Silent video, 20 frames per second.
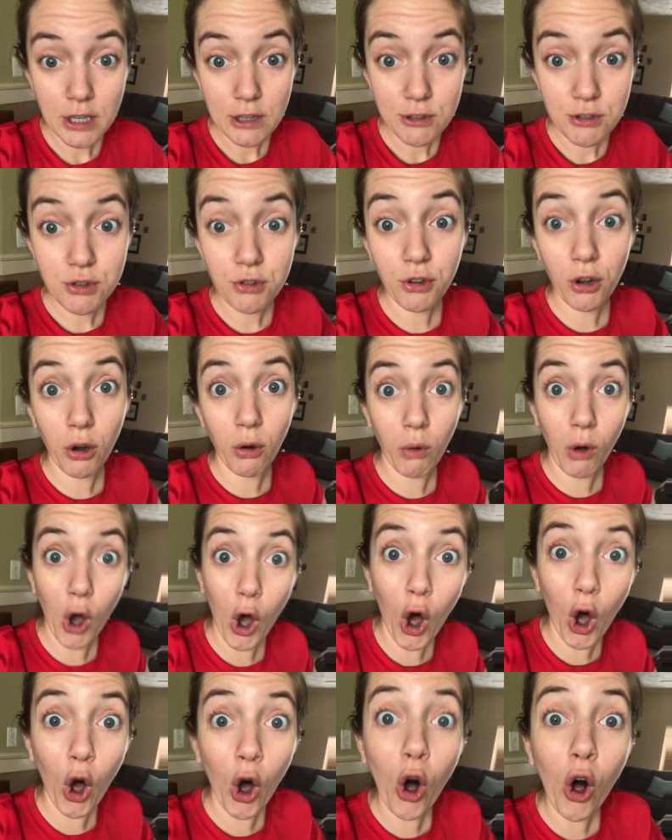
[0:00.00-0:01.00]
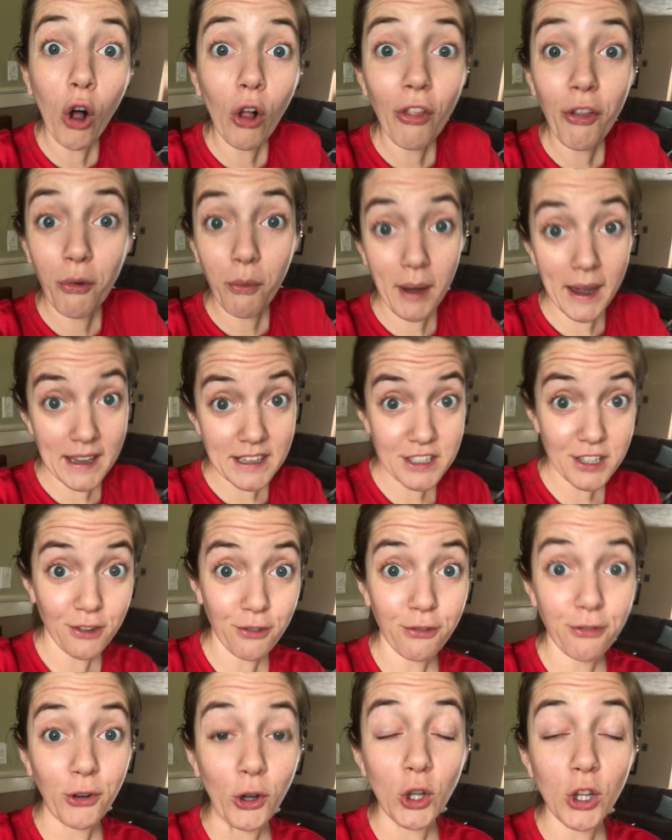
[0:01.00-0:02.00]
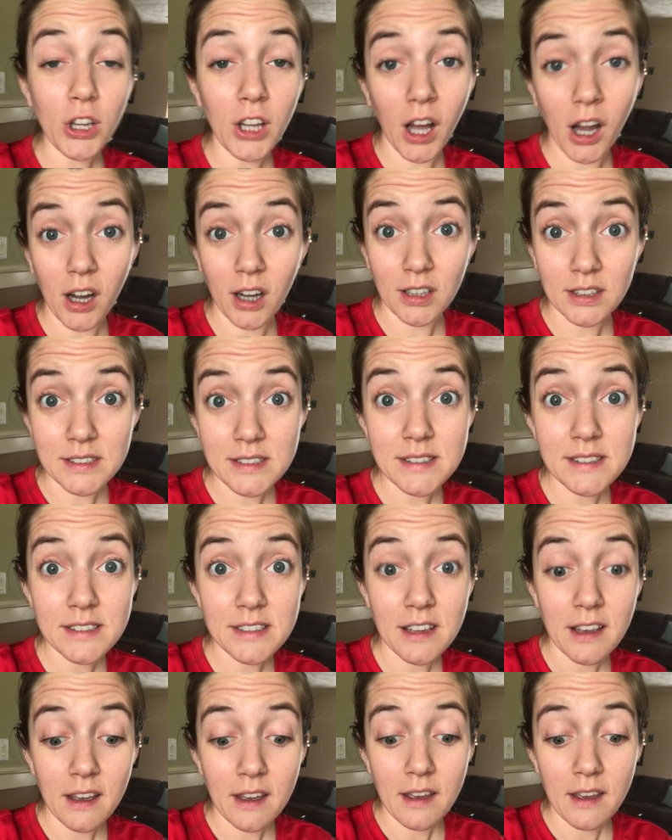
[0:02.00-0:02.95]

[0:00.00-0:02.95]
to go all the way to full lungs